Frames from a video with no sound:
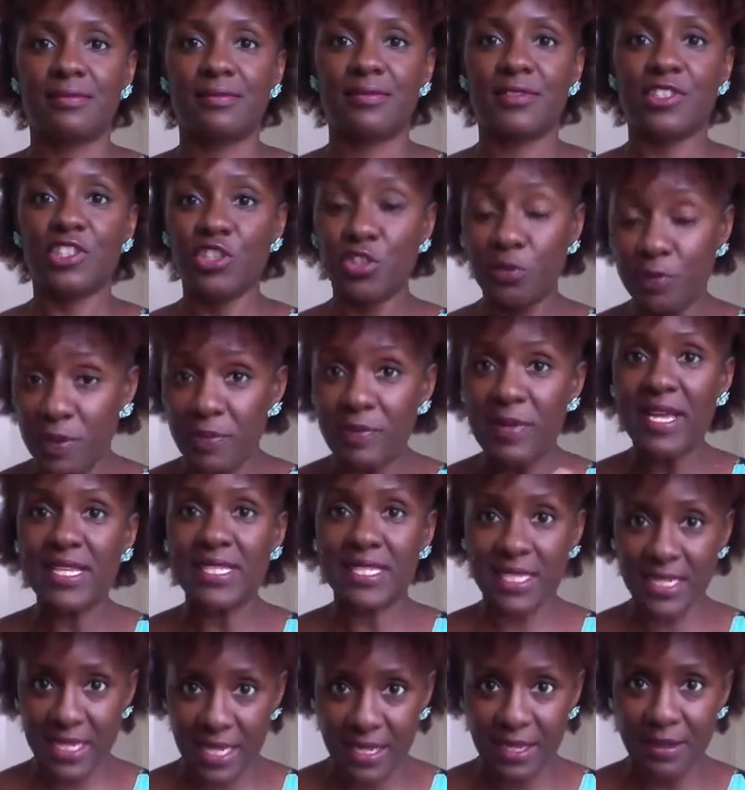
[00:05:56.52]
You've been
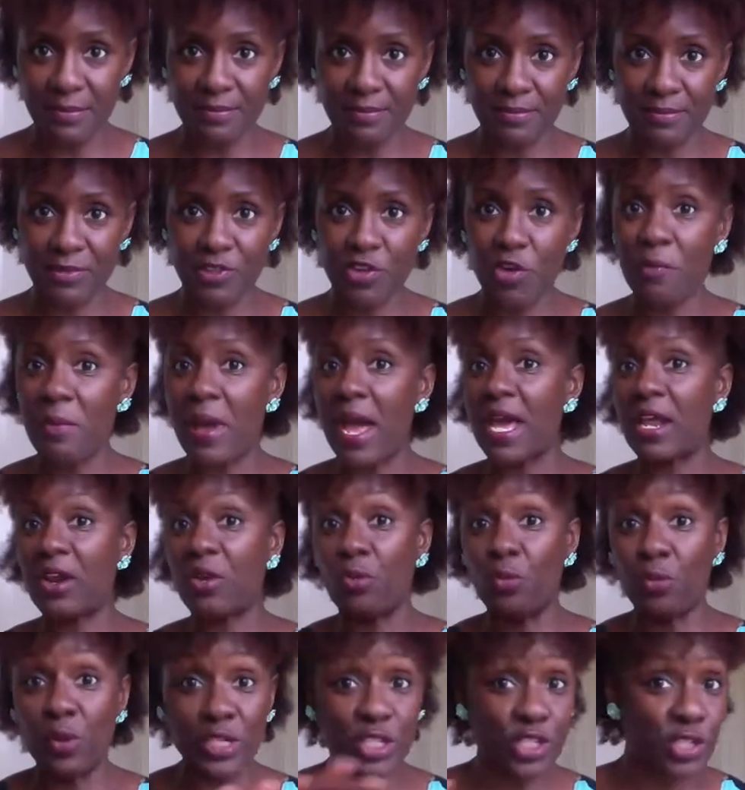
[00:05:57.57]
messing up no matter
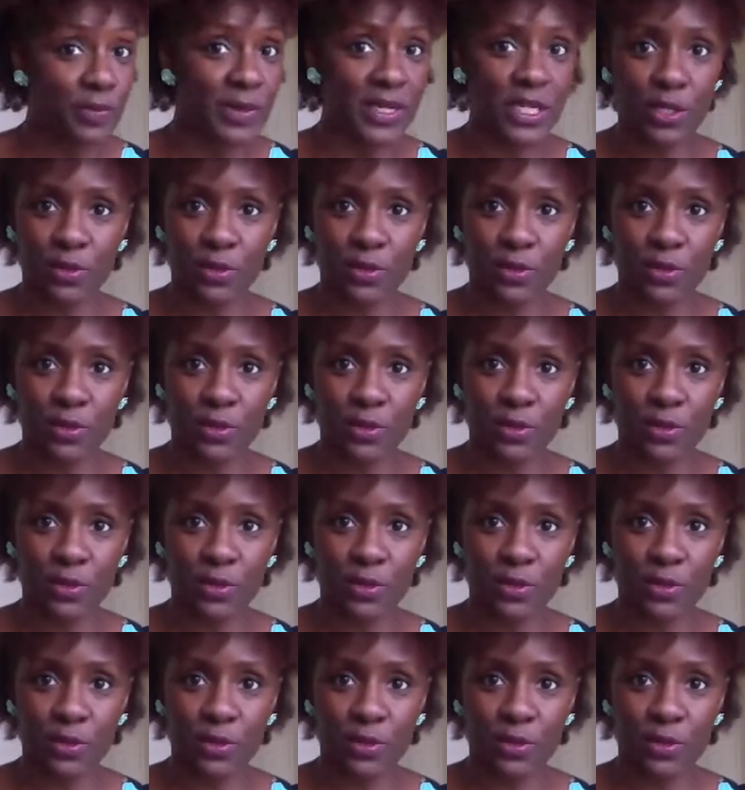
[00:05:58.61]
what you've been